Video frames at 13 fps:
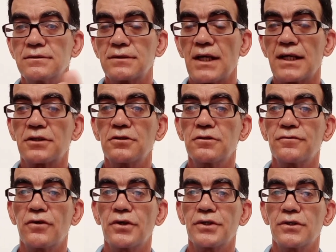Thank you
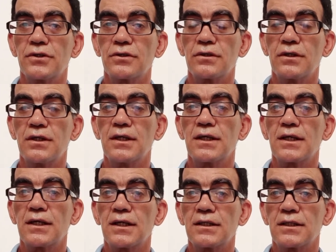for your
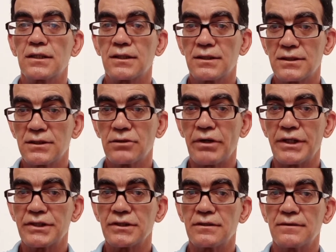
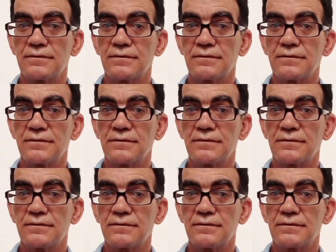consideration.